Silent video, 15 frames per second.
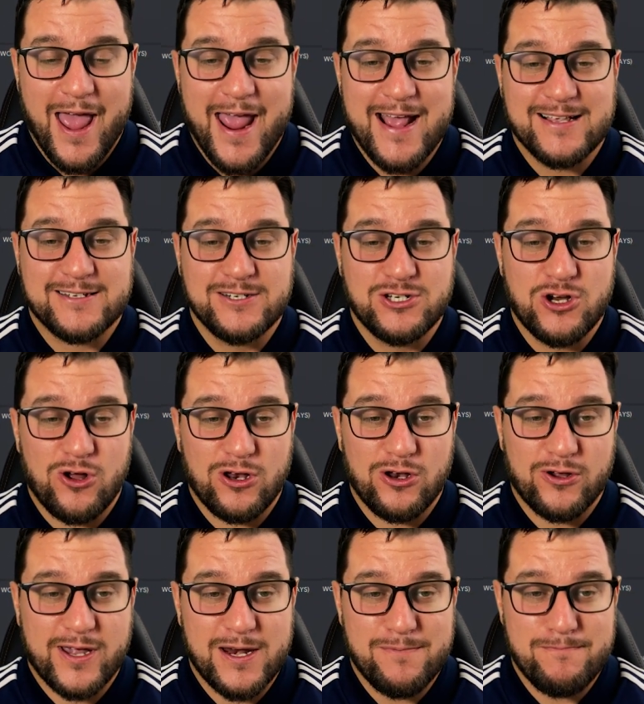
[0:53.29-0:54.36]
It's not
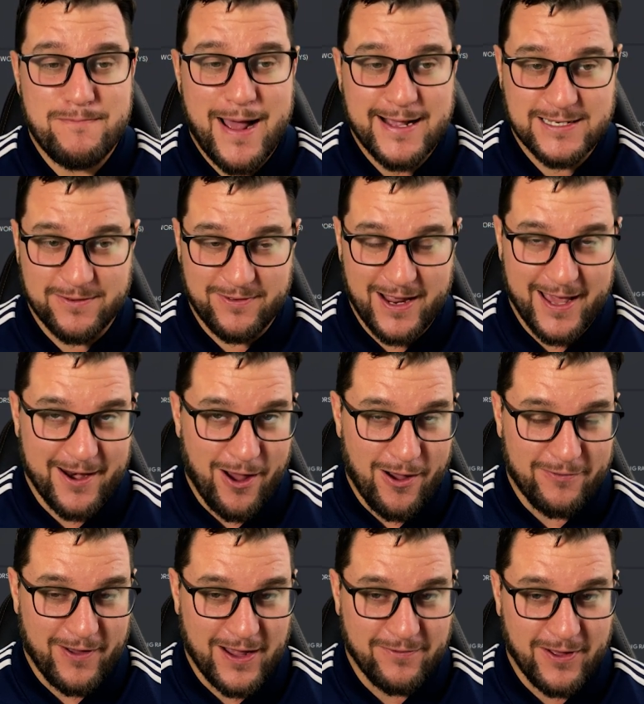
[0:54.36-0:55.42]
looking massively in our
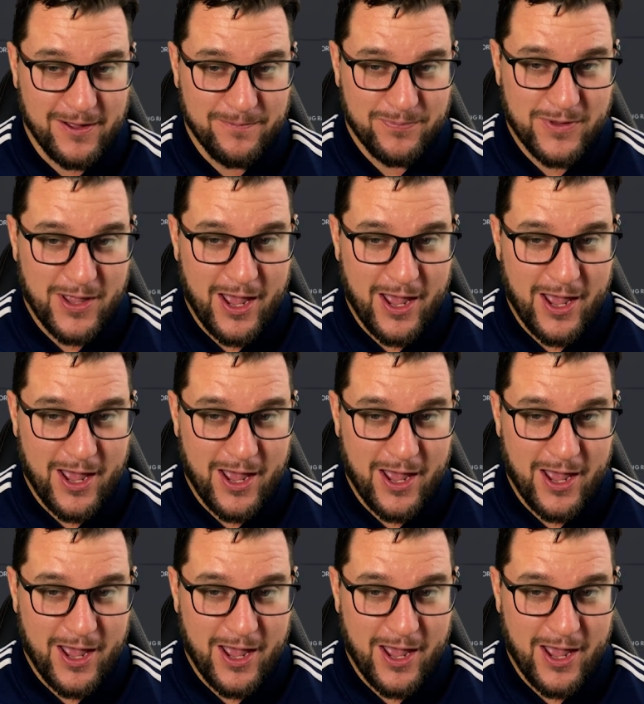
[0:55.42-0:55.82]
favour.